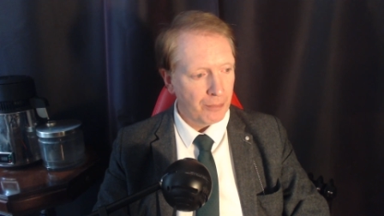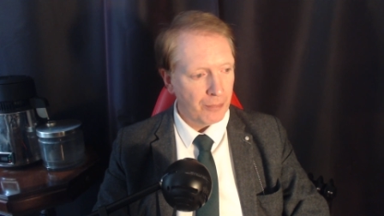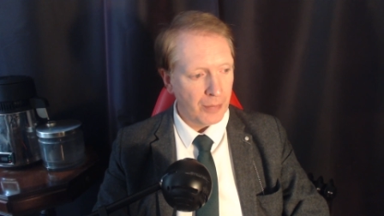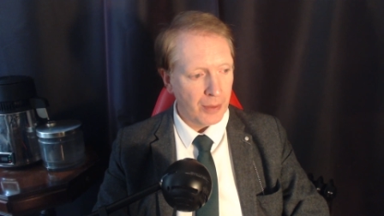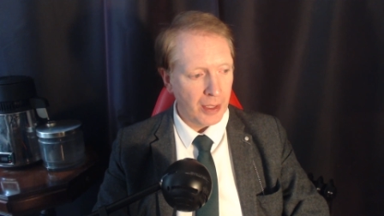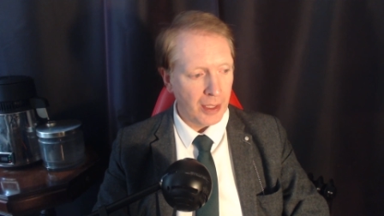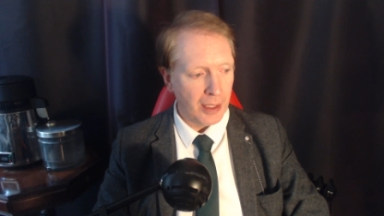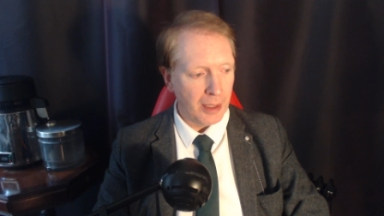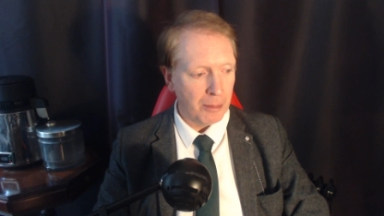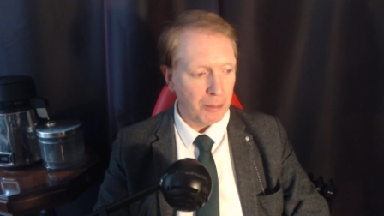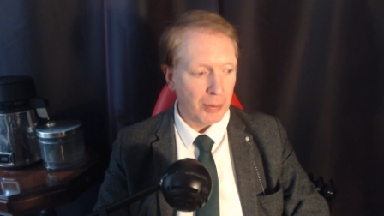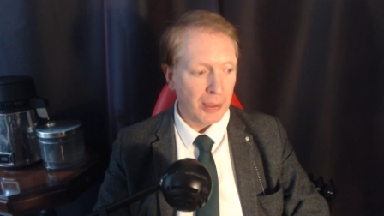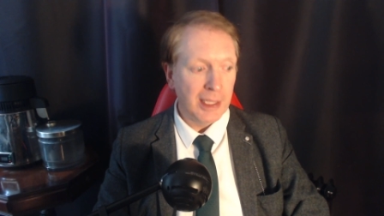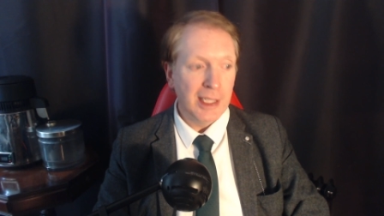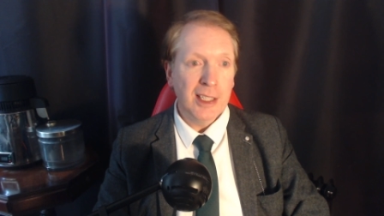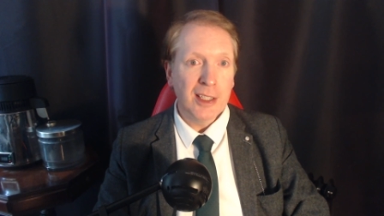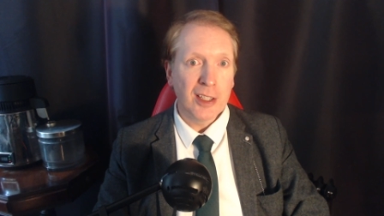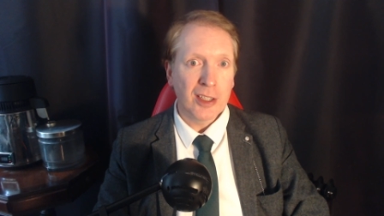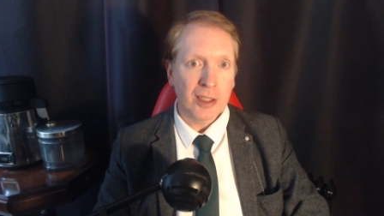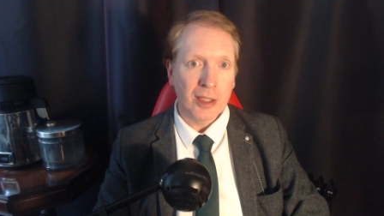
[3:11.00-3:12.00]
Uh,
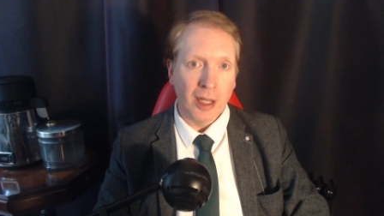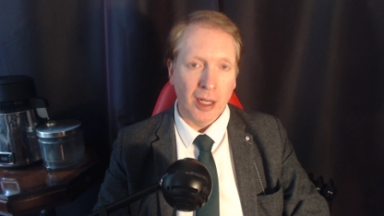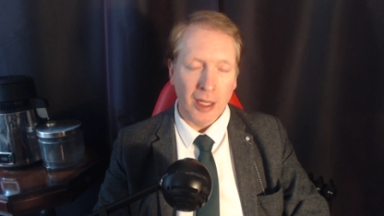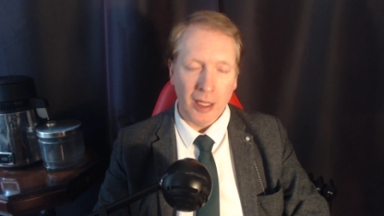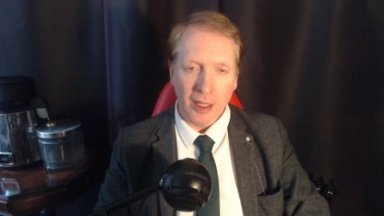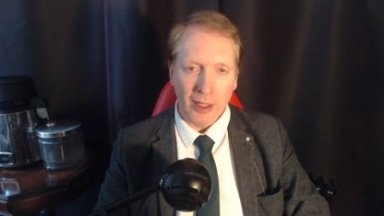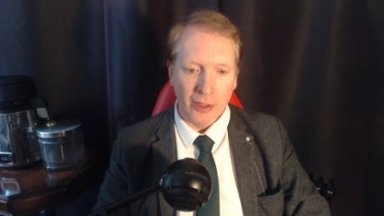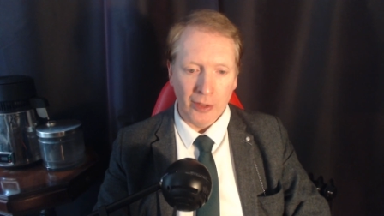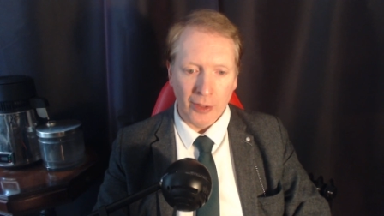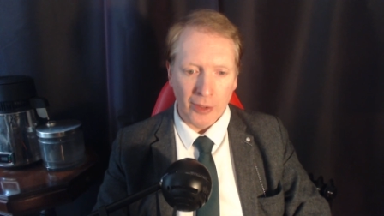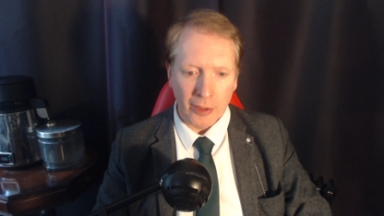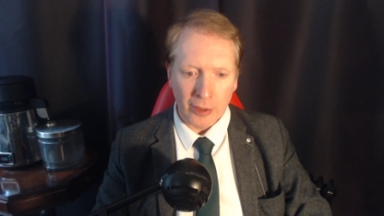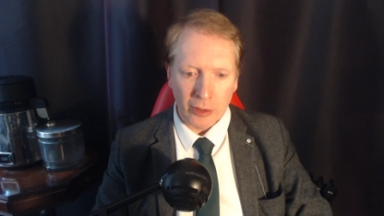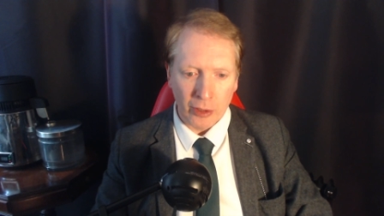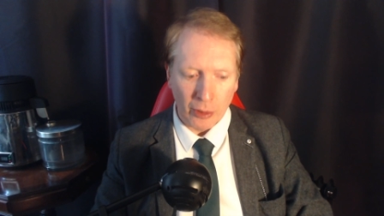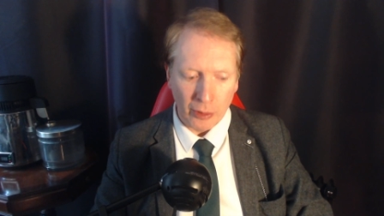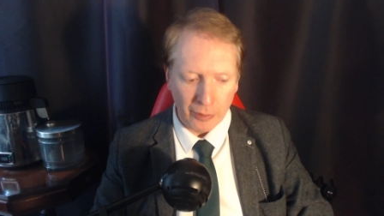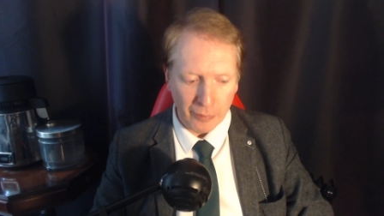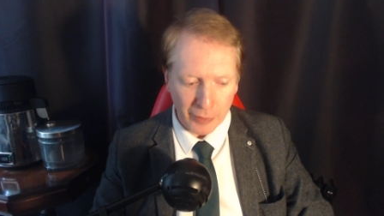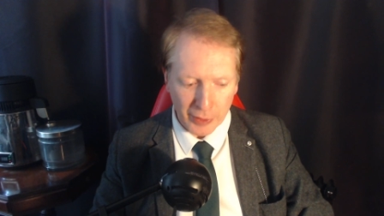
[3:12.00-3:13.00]
please start another
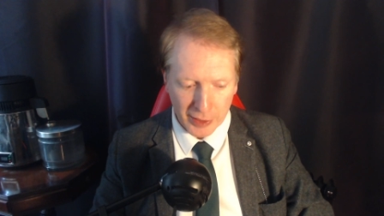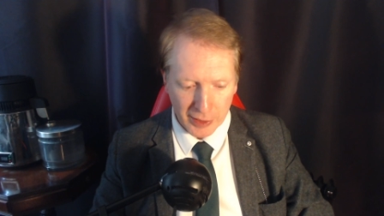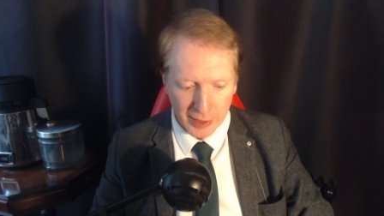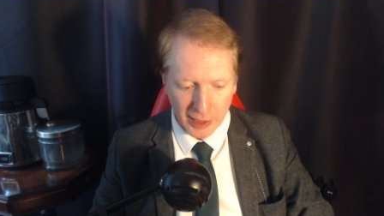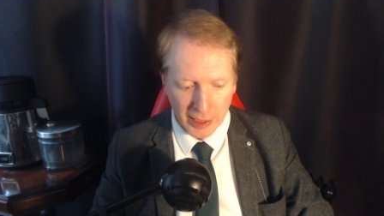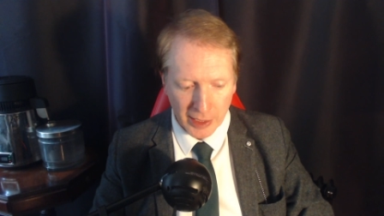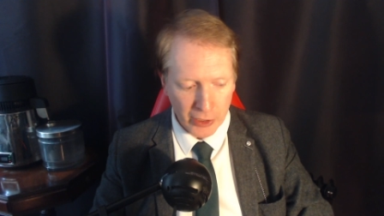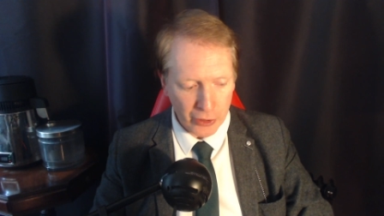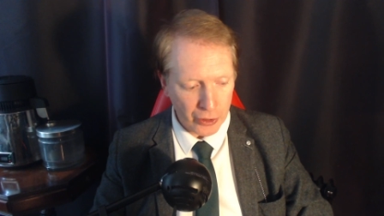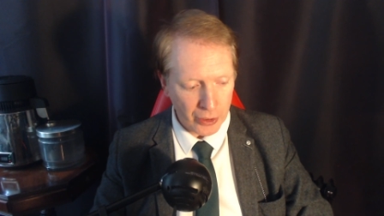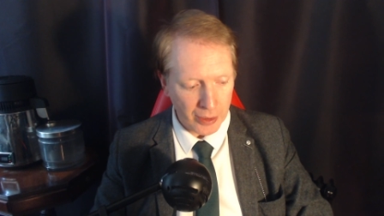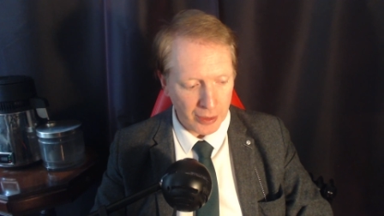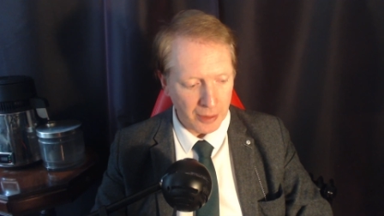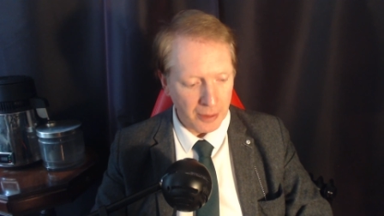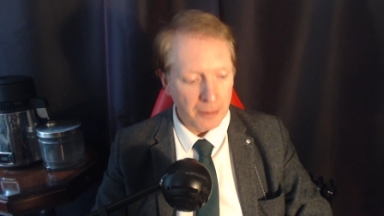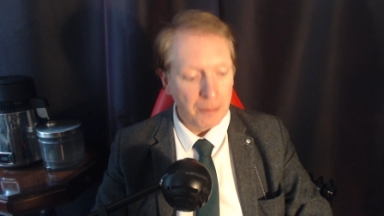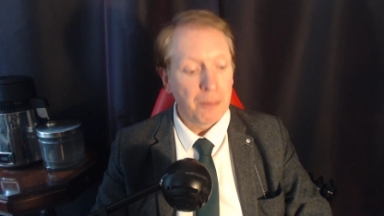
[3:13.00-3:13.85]
conversation.